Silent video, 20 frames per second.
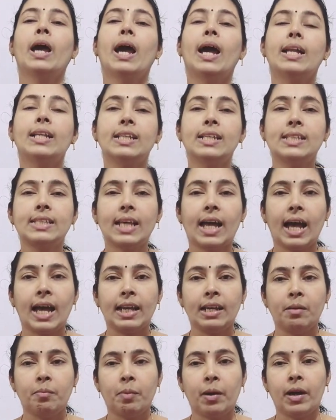And this
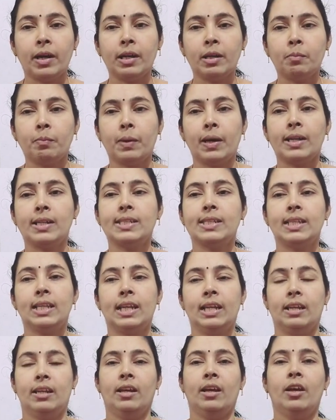antibiotic
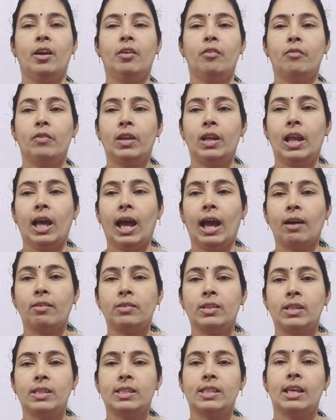penicillin will
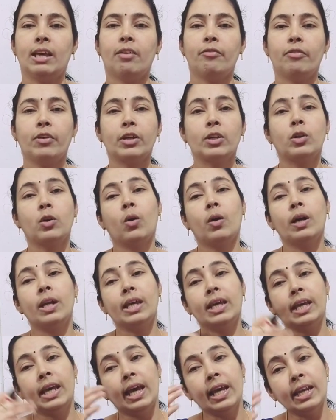have this effect on
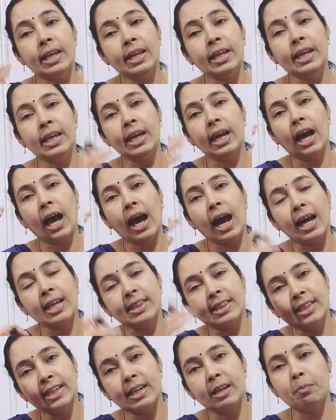any
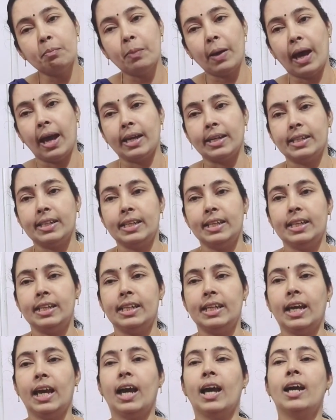other
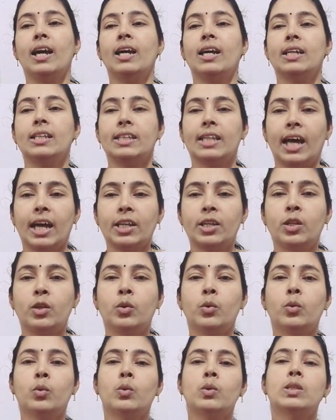bacteria that
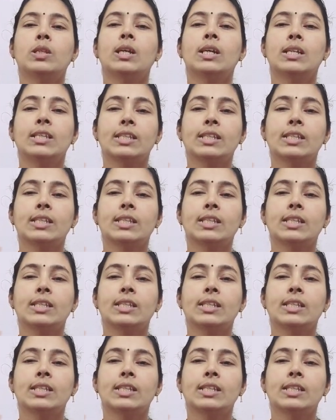use